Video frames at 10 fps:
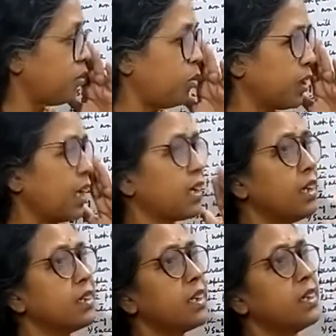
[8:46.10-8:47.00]
what I
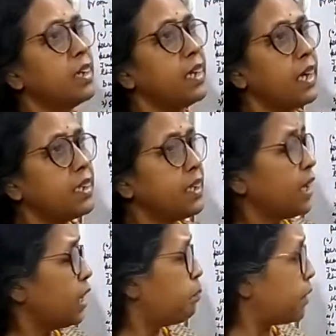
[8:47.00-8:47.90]
can say, that
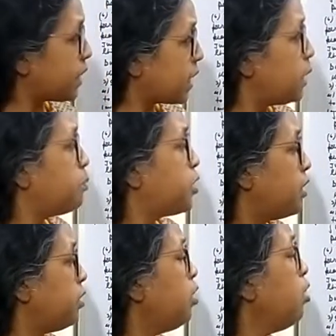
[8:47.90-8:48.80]
ethical
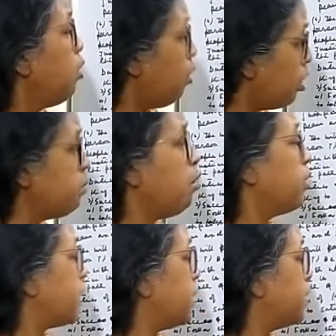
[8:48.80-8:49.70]
prescription or
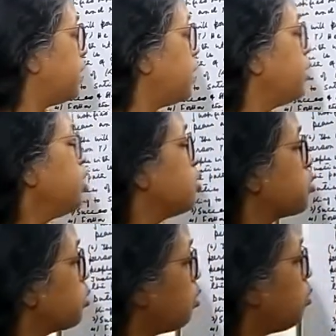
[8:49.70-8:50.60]
morality.
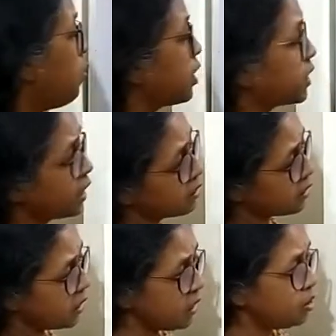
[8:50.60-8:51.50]
So what a
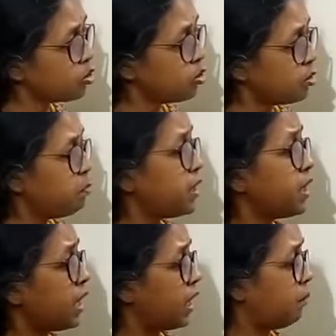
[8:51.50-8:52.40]
king should
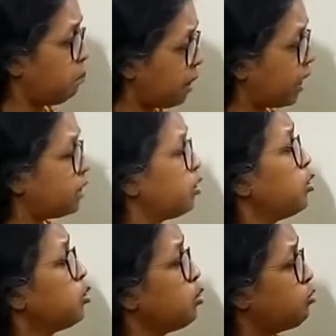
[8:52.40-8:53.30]
be a man
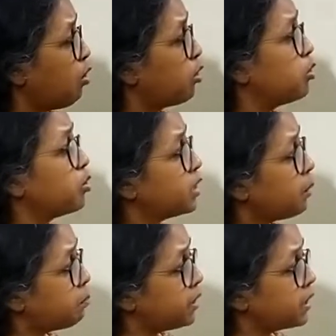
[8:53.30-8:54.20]
who followed
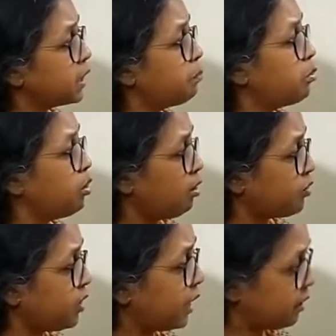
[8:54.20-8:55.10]
the principle of
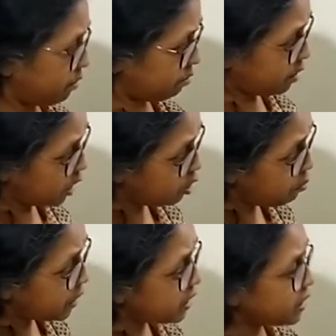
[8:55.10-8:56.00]

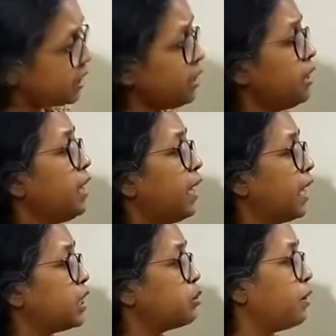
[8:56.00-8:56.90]
humanity
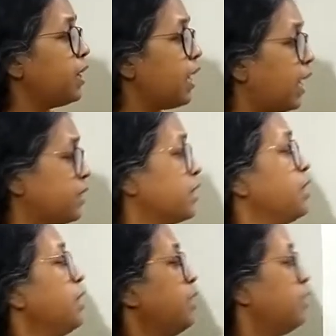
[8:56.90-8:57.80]
as well as
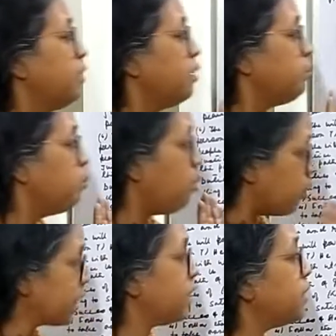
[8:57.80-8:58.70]

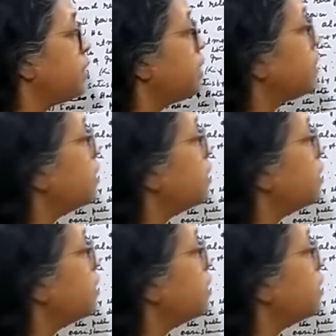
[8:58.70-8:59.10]
morality.